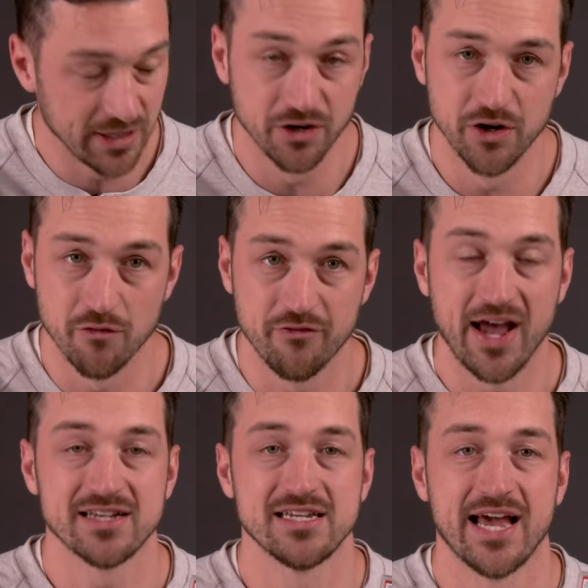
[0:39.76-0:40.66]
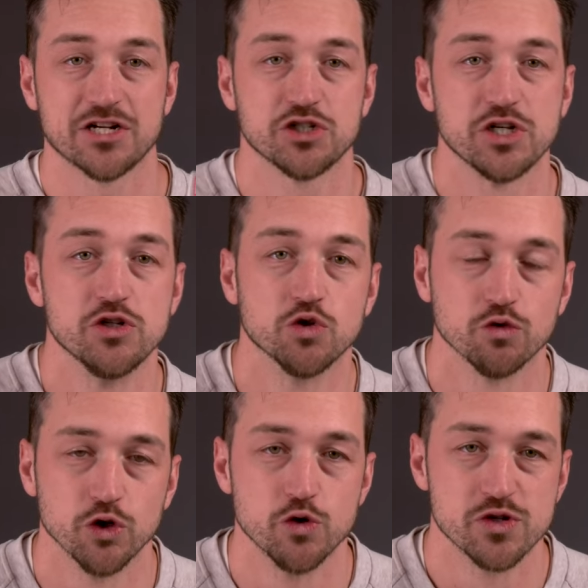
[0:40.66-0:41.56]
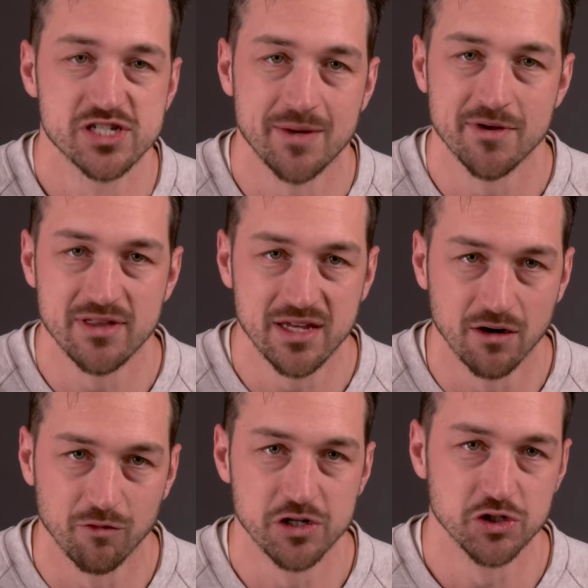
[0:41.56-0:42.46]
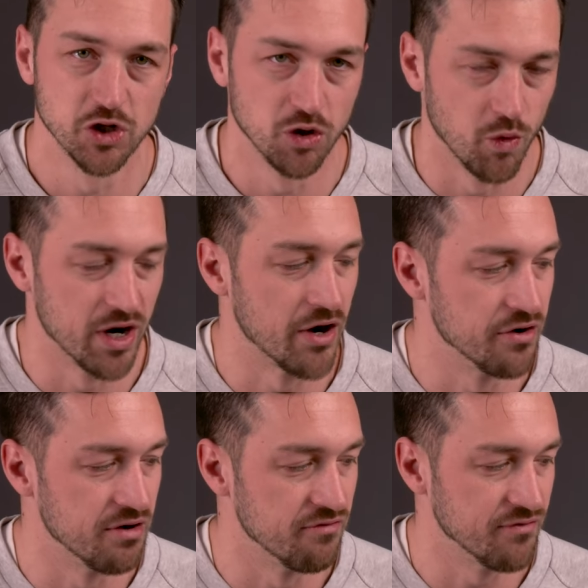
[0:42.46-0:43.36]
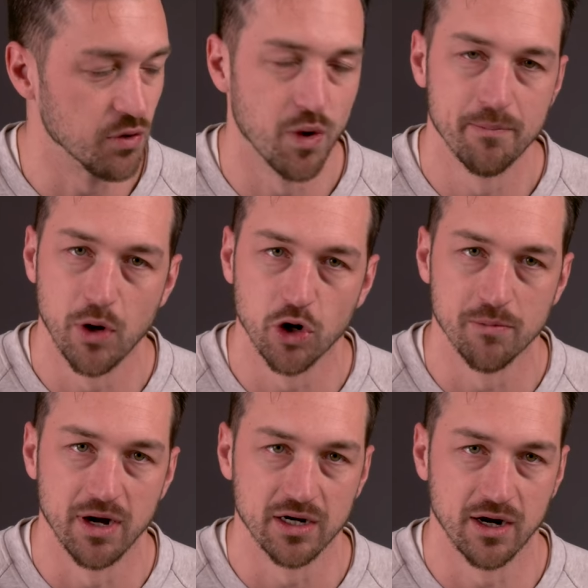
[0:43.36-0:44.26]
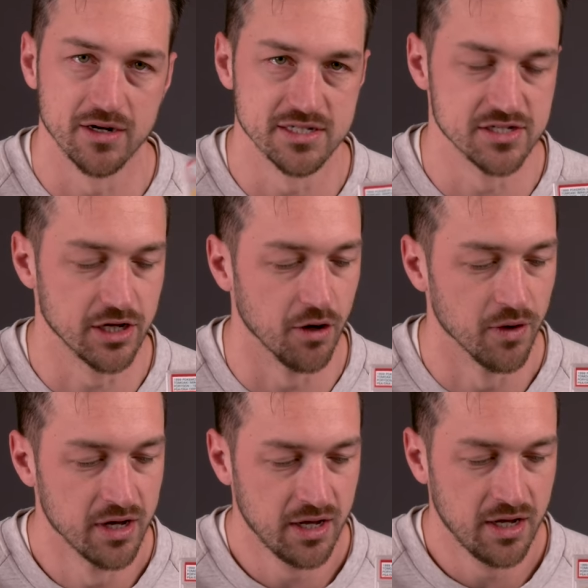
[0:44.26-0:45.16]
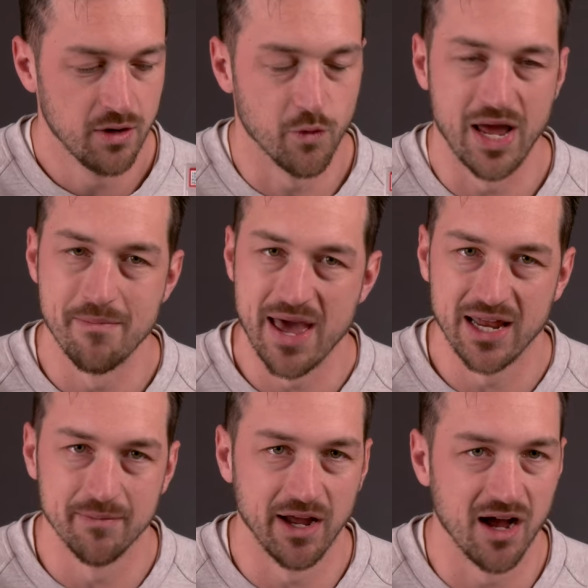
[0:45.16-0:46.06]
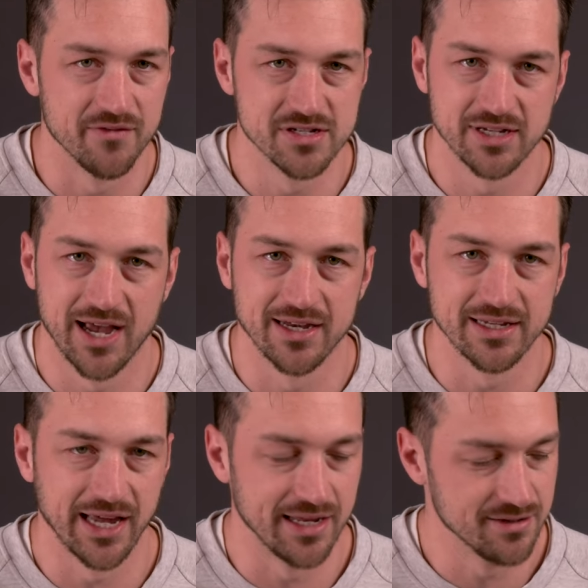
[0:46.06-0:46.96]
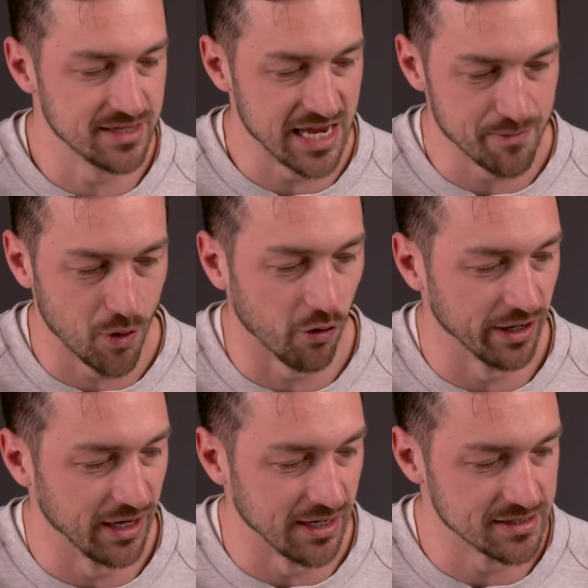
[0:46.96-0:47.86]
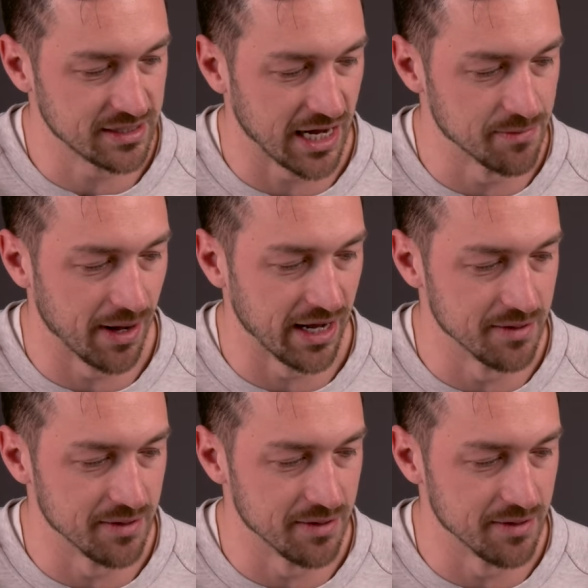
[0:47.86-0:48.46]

Little known fact, he actually drew some of the original 151 Pokemon cards. And so when I met him, I obviously had to get the Porygon signed by